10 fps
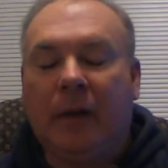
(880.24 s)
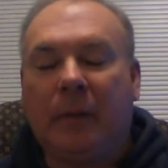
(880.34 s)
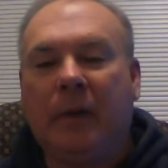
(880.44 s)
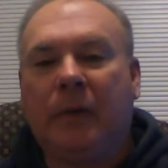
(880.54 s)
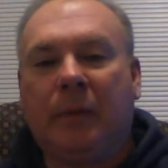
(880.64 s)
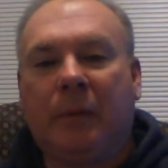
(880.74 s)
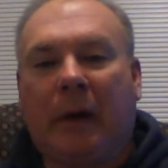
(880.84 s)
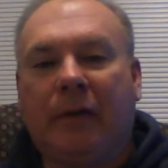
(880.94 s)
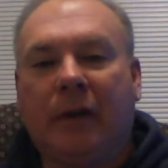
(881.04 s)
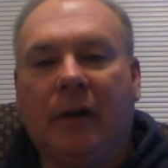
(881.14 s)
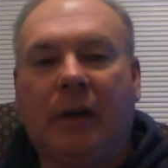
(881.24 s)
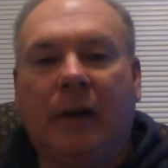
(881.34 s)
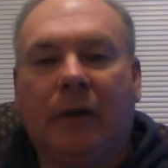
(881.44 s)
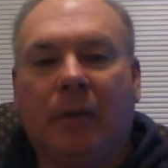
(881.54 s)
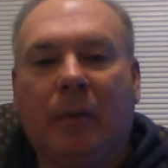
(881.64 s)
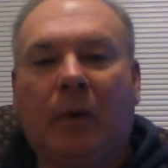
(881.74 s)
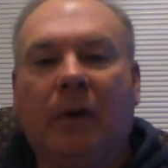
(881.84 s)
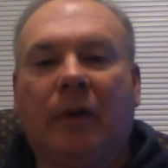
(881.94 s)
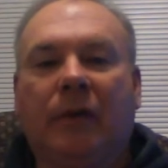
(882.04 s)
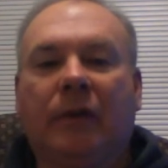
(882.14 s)
the reason bivariate data is
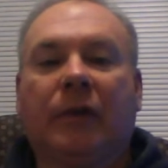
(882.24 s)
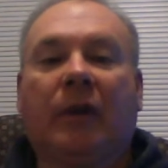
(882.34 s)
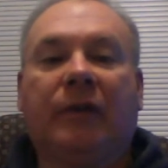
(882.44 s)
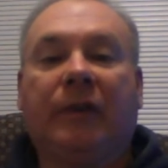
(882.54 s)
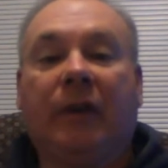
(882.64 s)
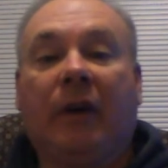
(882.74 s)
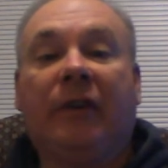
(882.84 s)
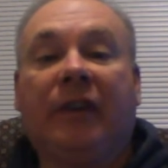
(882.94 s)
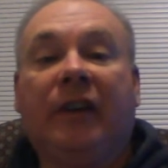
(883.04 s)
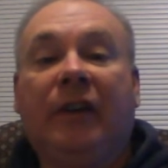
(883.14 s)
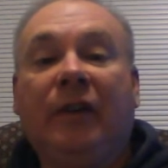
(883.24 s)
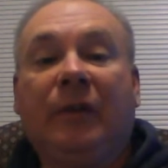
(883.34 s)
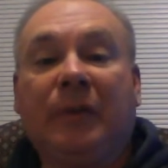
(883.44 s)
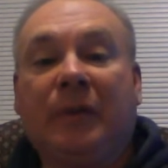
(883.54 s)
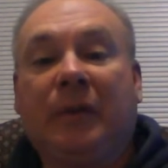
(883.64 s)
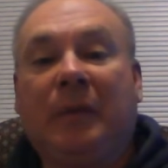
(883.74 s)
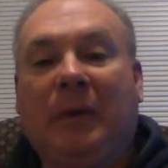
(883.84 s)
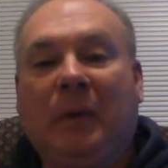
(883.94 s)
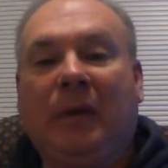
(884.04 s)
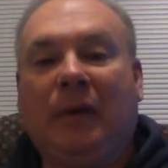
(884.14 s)
important is there's often an interest
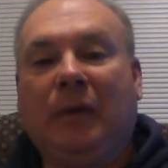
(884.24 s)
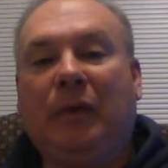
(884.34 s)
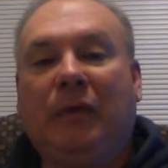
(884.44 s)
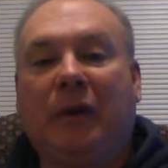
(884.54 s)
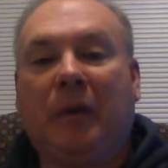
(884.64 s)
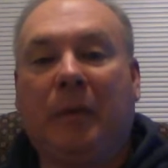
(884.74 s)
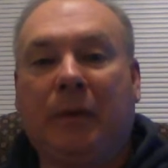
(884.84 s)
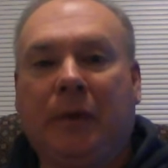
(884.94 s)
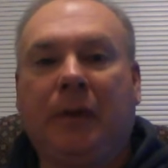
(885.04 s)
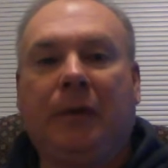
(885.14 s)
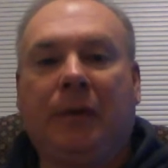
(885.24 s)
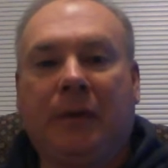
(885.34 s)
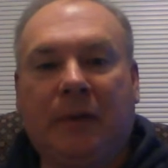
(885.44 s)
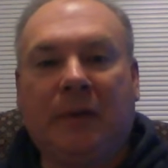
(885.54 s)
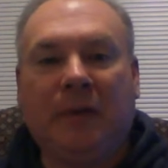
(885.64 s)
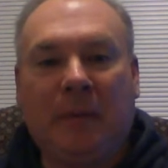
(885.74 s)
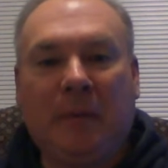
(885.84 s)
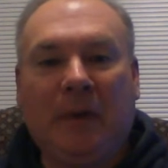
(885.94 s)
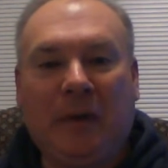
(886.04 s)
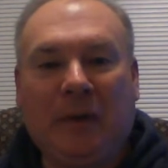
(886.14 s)
between these two variables. It is
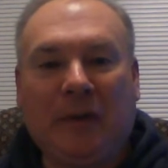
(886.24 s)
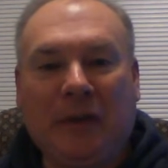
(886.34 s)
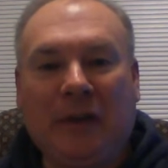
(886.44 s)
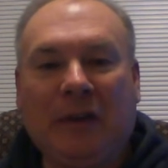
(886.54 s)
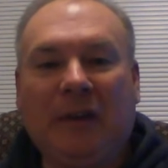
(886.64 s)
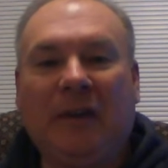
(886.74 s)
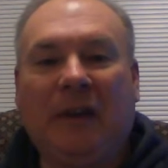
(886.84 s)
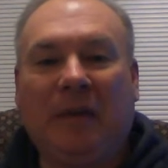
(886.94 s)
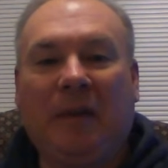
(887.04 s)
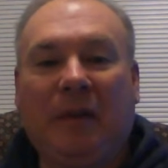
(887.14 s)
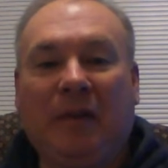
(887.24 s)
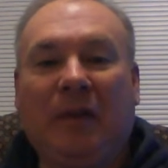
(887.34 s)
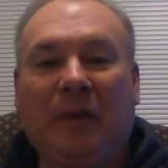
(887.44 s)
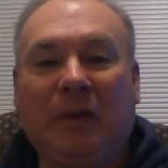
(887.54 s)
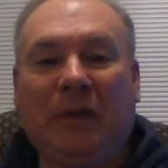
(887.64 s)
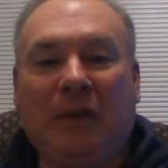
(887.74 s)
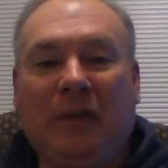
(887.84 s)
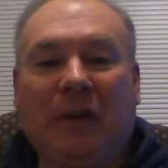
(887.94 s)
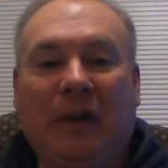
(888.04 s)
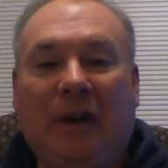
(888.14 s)
interesting and of interest to
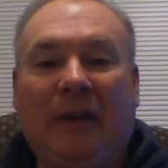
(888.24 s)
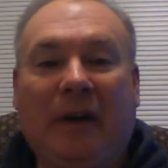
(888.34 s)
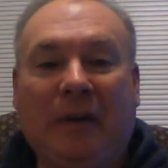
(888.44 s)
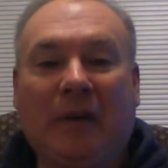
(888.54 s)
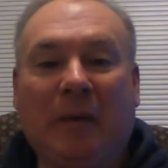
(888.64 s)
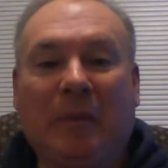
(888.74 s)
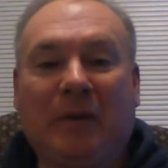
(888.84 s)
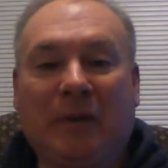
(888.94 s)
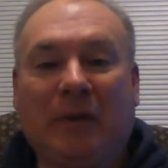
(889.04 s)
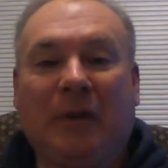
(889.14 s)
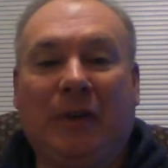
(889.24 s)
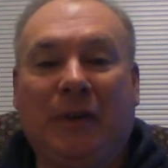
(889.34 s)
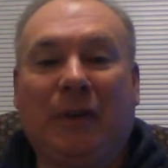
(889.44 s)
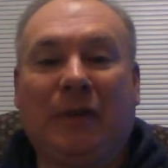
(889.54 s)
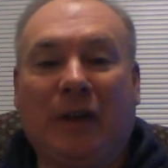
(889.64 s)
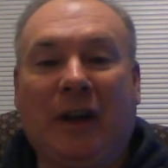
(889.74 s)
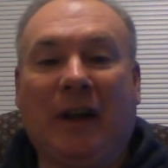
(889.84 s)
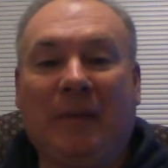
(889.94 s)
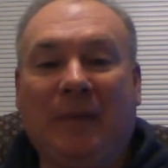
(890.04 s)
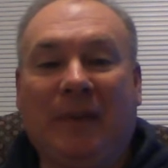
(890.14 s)
figure out how temperature trends over
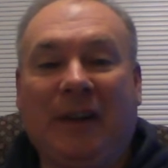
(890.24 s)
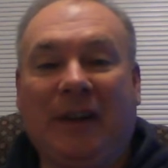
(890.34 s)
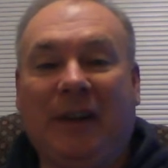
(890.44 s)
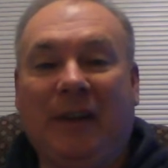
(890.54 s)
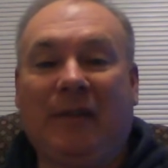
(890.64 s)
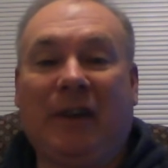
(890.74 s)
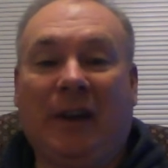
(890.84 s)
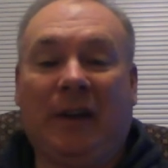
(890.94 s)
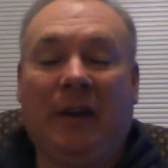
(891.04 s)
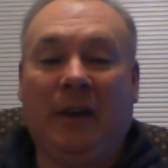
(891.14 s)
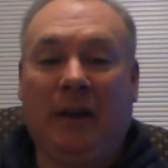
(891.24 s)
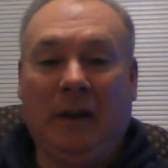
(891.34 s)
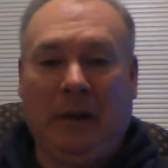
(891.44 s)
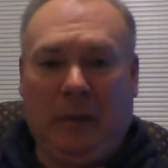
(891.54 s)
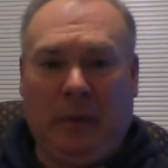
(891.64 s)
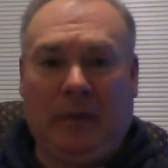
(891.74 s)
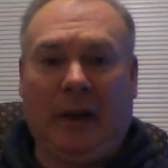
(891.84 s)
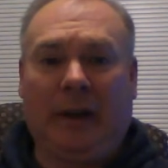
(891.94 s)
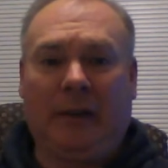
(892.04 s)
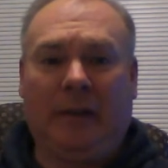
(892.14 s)
time, right? In fact, we've
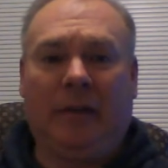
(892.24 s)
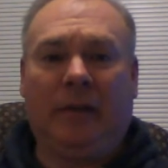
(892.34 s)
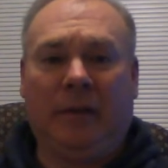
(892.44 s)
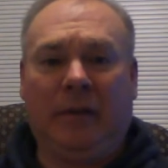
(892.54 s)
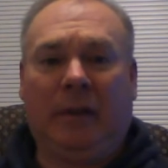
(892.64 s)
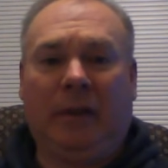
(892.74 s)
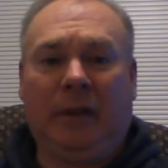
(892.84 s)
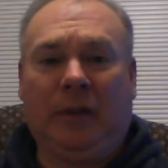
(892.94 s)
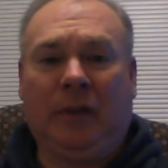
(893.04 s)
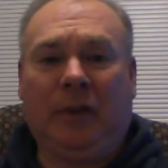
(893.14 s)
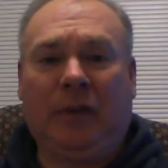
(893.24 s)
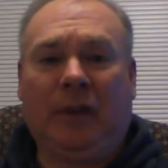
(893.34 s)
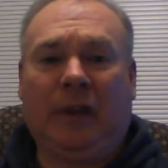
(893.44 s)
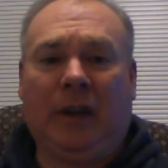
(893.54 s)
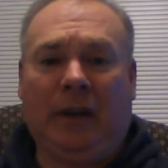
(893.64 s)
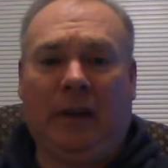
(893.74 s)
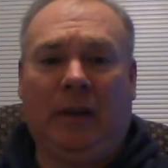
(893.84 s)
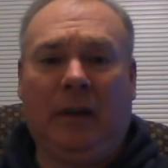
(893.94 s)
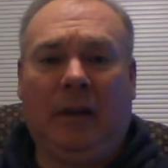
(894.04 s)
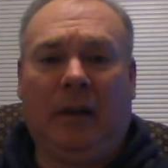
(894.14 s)
gotten very
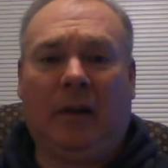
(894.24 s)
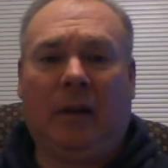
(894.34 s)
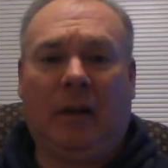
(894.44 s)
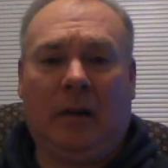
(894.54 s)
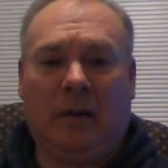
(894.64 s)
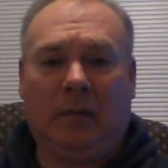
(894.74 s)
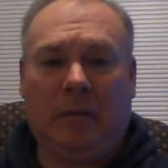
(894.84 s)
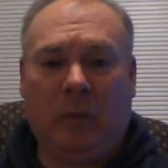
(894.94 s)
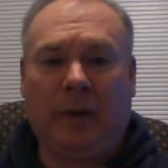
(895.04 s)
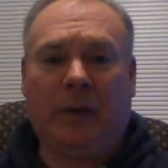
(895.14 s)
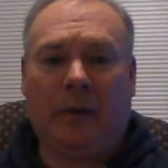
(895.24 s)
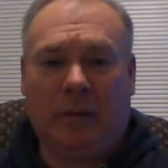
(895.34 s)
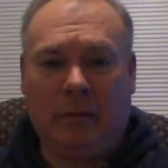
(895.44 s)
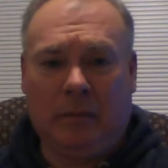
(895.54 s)
sophisticated in our weather